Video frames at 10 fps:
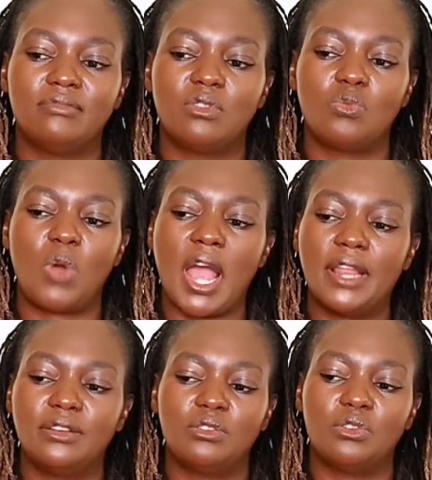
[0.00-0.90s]

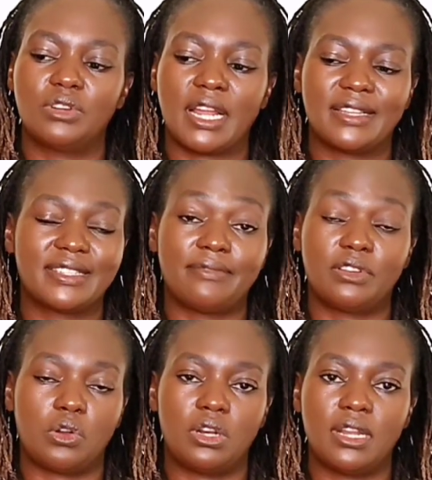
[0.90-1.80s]
one or
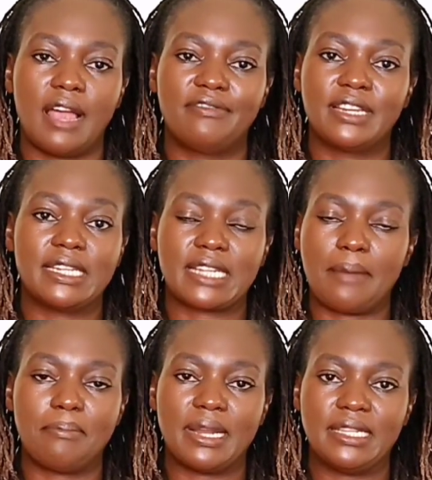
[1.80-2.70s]
several affiliate
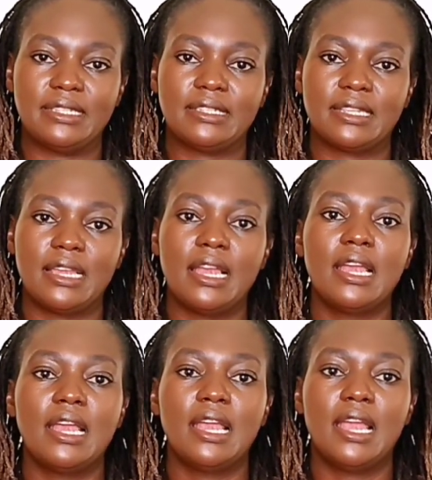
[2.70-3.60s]
companies
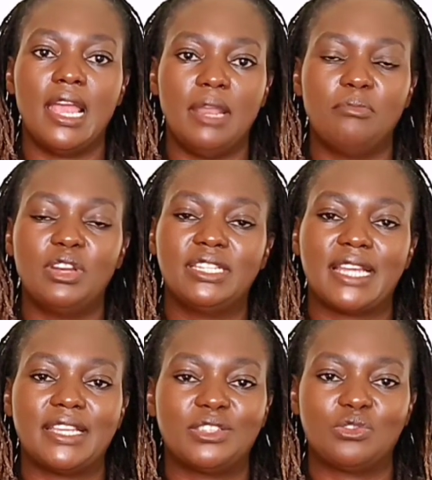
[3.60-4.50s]
and
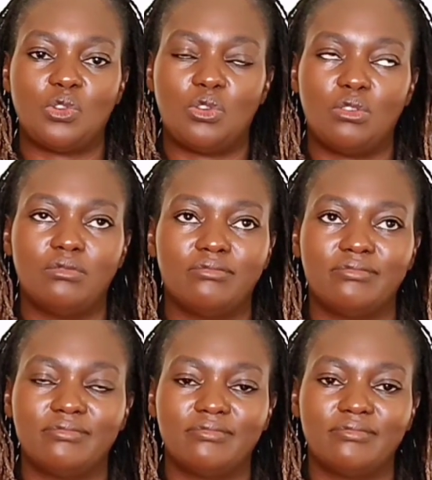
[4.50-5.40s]
monetize your
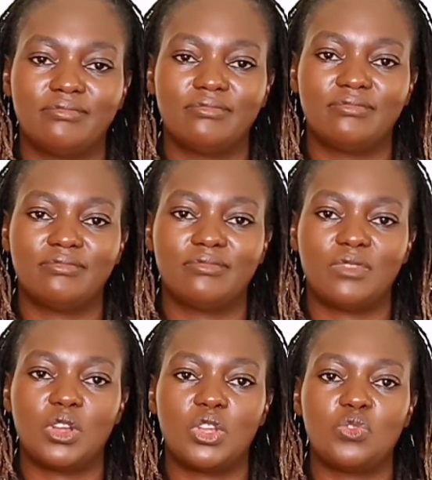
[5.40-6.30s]

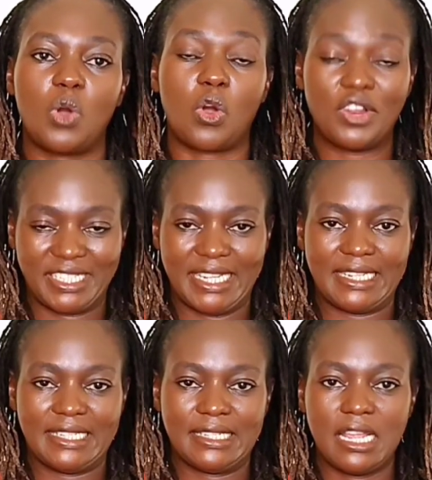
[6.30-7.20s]

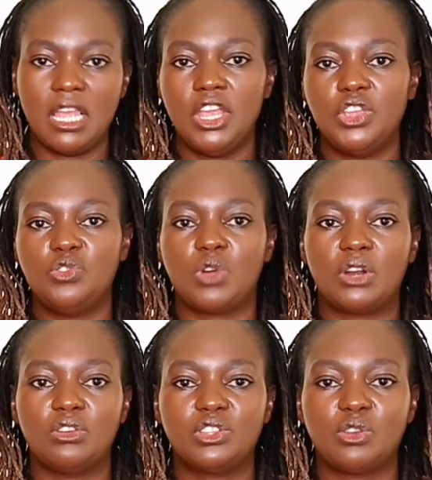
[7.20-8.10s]
content. You
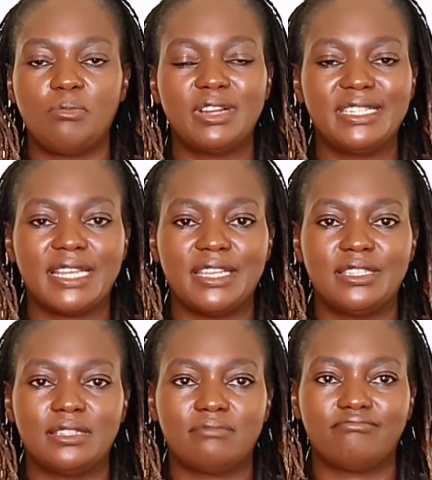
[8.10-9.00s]
can also
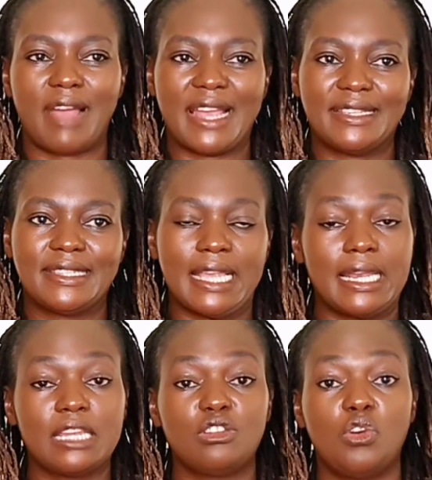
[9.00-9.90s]
monetize by
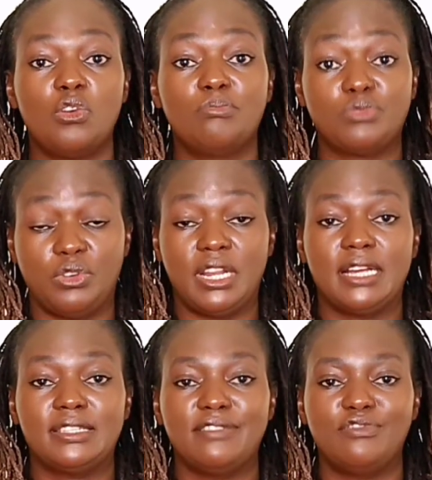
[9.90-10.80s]
selling your own
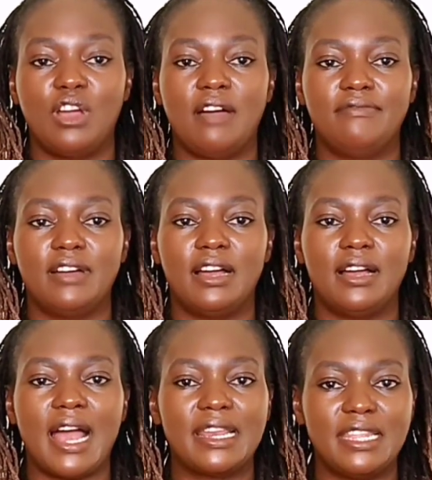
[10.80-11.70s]
products. If you have
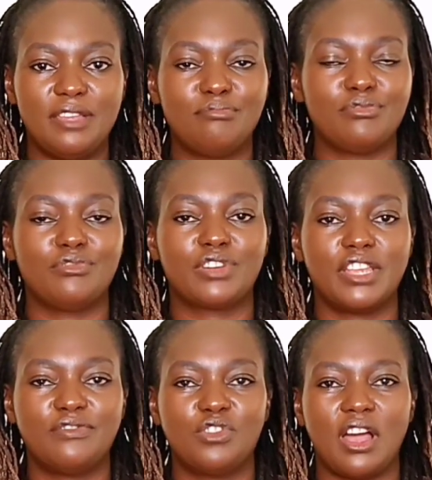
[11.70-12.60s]
an ebook,
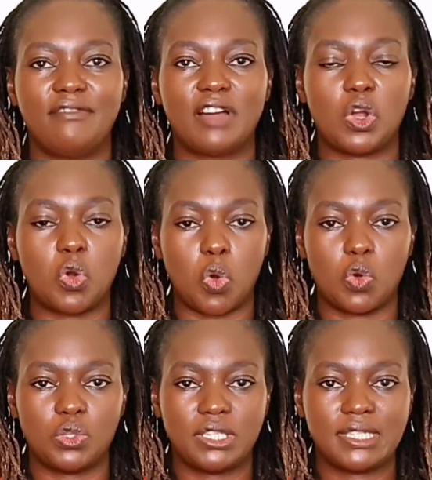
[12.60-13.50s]
if you have a
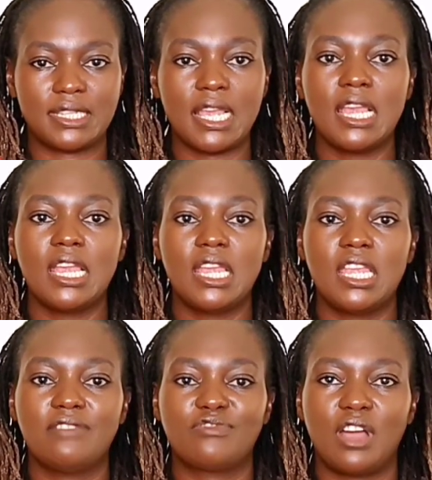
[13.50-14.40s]
course, if you